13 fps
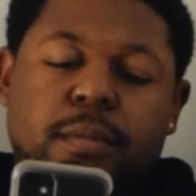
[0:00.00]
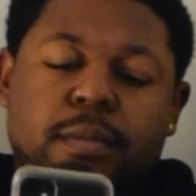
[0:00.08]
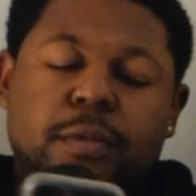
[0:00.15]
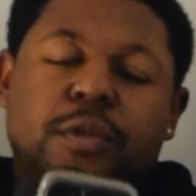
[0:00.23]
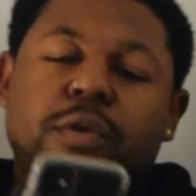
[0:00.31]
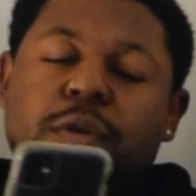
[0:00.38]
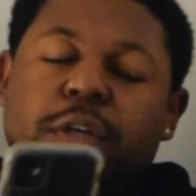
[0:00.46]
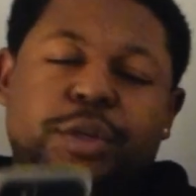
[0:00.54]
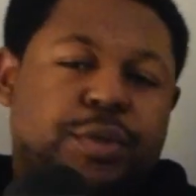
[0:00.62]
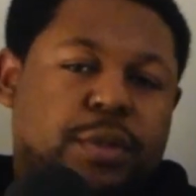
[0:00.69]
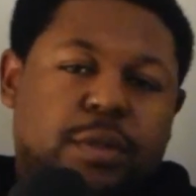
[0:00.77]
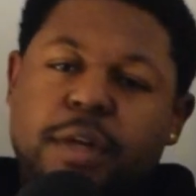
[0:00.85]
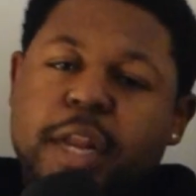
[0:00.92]
so here's
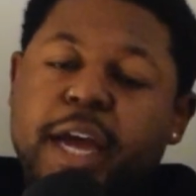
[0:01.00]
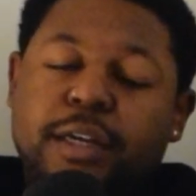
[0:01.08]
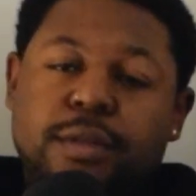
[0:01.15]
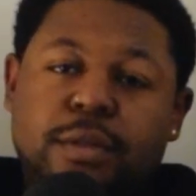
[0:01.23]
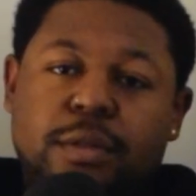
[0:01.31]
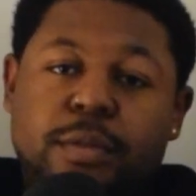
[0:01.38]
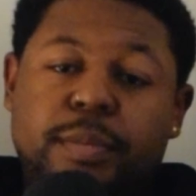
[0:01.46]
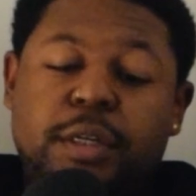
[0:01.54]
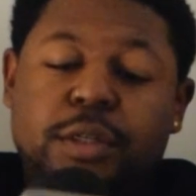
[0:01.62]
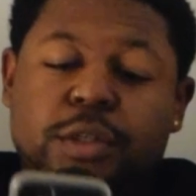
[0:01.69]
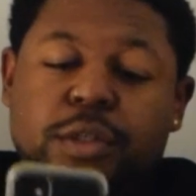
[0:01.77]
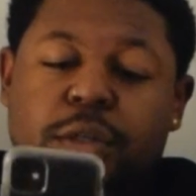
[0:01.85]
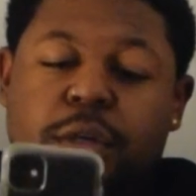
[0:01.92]
the next
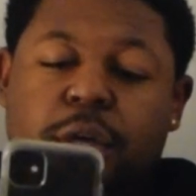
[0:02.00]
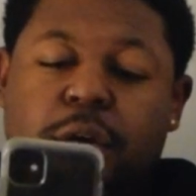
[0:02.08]
speech